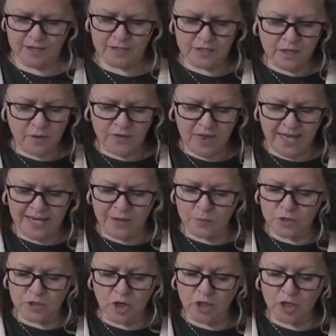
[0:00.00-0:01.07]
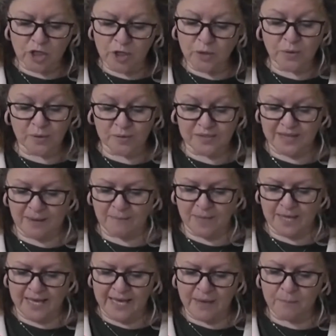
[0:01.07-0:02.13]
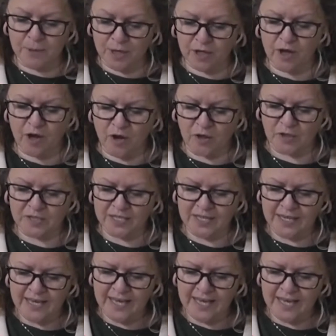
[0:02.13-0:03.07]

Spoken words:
So then, it was not you who sent me here, but God.